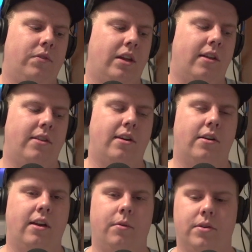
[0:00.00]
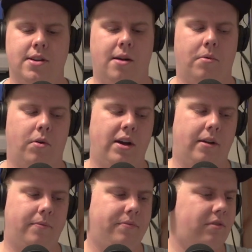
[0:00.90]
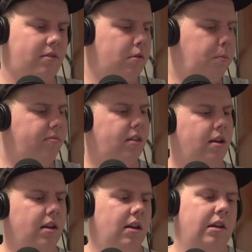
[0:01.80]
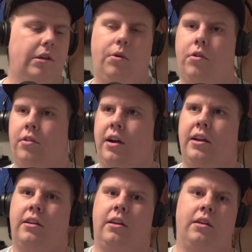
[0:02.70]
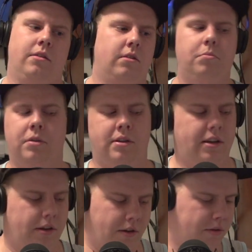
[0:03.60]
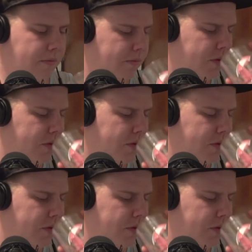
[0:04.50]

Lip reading: the other day with Ja Morant, or Zion in particular.